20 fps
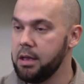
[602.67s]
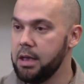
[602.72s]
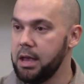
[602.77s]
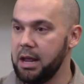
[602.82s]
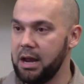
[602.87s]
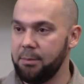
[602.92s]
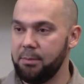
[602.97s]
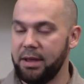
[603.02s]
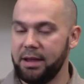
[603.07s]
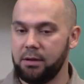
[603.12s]

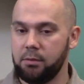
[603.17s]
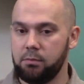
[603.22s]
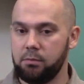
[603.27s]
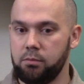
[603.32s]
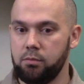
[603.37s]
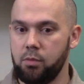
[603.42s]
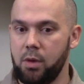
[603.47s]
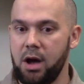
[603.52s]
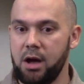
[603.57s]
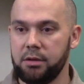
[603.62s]
And I'm like,
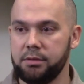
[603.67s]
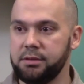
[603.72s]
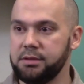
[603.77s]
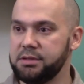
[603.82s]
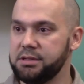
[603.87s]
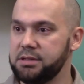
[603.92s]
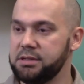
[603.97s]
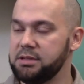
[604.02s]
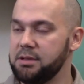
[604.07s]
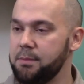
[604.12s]
wow,
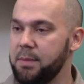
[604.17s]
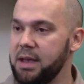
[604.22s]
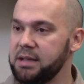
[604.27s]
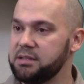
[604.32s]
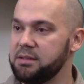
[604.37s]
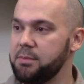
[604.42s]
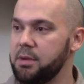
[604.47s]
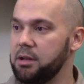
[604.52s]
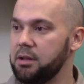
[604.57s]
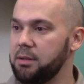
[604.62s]
this is
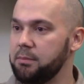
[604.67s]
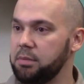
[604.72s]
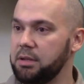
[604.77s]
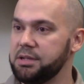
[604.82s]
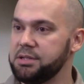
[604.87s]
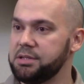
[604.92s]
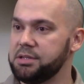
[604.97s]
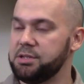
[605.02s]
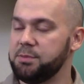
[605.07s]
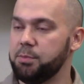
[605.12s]
amazing. May Allah
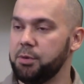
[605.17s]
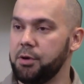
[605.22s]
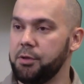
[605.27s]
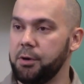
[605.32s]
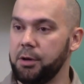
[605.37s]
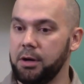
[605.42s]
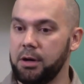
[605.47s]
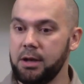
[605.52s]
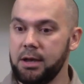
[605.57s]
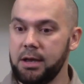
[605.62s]
bless this
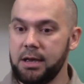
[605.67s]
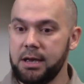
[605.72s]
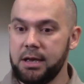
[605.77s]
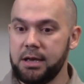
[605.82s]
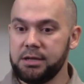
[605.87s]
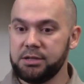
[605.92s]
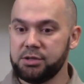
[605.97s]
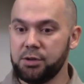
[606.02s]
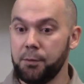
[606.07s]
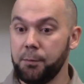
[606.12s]
brother.
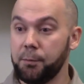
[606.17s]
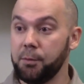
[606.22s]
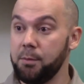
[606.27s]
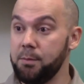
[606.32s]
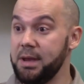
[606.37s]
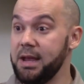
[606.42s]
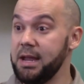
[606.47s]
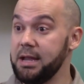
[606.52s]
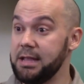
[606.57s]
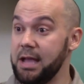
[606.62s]
So for
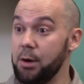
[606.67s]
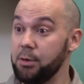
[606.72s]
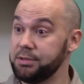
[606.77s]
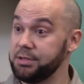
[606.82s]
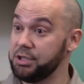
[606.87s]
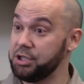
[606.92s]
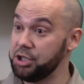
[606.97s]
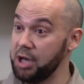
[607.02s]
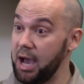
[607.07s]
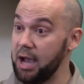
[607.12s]
me, that was
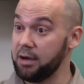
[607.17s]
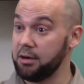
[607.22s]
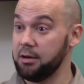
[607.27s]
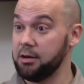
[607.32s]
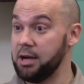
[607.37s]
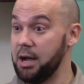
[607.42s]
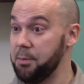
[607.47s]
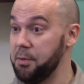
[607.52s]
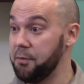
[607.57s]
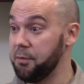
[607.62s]
a shocker
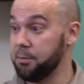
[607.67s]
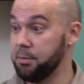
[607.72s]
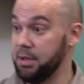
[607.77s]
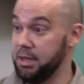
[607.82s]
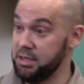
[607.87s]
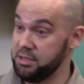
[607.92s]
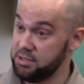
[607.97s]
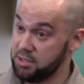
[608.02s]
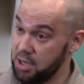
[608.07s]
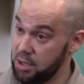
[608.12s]
coming from the
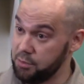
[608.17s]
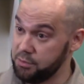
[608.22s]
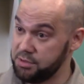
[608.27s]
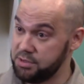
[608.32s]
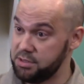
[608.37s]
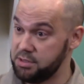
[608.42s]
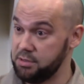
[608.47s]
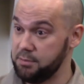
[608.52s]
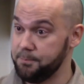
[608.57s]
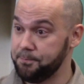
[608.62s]
East
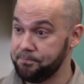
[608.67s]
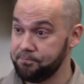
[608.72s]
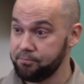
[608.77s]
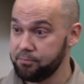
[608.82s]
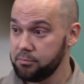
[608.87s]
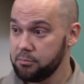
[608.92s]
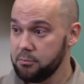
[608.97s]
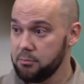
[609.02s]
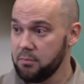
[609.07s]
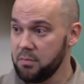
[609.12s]
Coast.
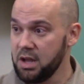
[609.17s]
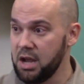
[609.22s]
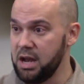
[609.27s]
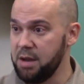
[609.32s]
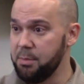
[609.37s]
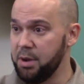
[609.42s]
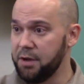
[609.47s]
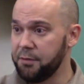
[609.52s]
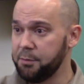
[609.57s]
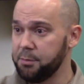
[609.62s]

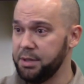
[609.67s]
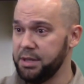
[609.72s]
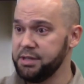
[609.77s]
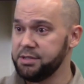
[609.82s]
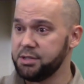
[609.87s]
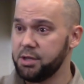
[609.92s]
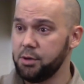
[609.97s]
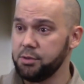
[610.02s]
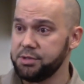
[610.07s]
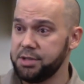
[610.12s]
Anybody from the
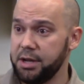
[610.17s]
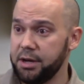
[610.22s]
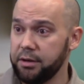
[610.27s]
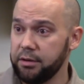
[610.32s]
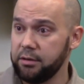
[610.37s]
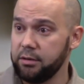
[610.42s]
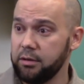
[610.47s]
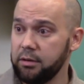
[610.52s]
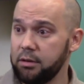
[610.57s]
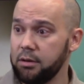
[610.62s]
East Coast here?